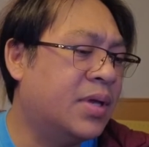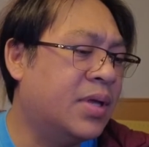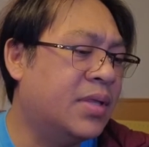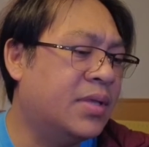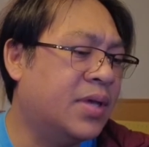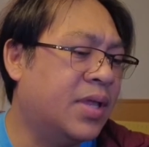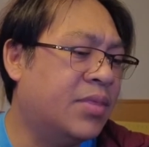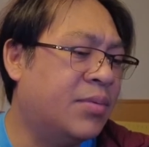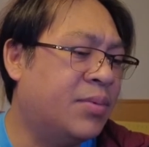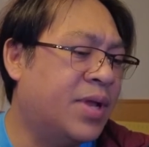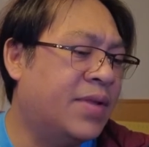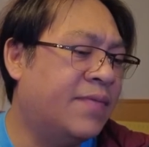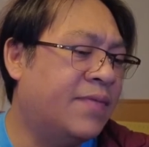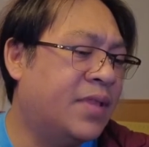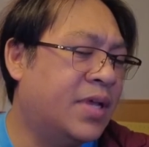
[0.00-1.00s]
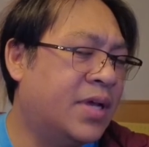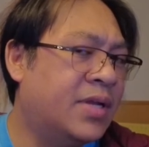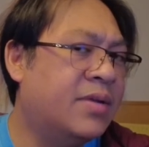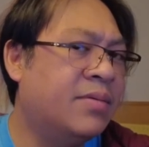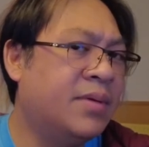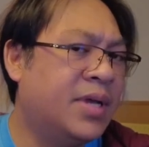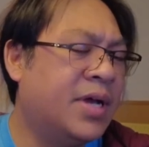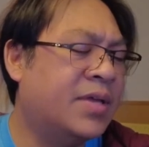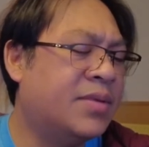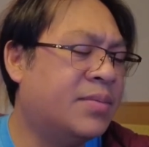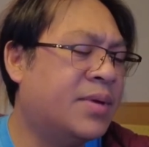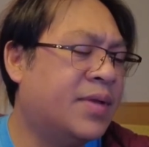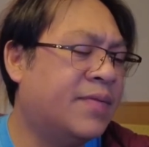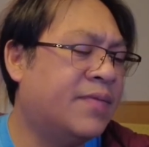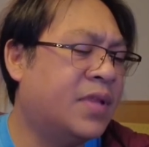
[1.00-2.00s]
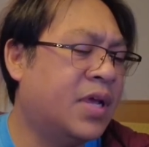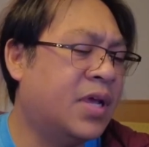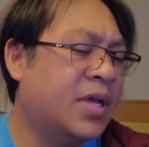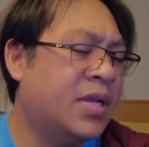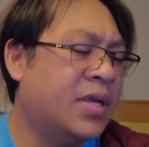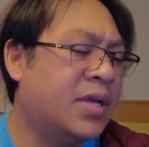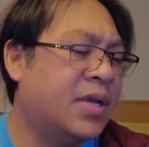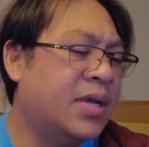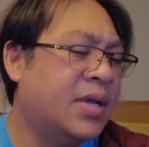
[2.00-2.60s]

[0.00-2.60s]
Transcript: We got the red flood, we got the red flood.